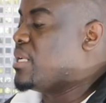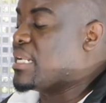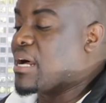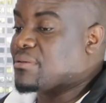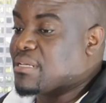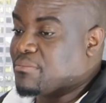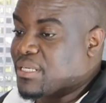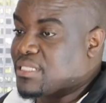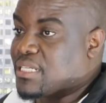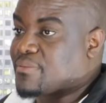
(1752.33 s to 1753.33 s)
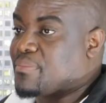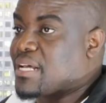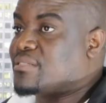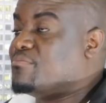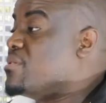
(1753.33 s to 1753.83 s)
now somebody just
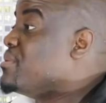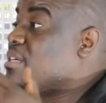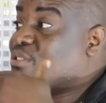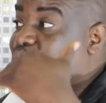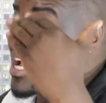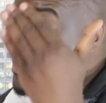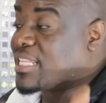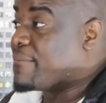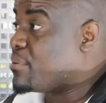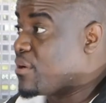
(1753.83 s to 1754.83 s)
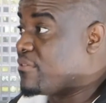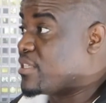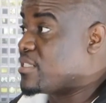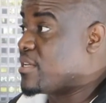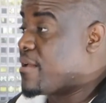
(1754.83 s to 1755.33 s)
passed maybe into another
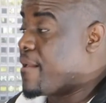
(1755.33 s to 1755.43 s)
province.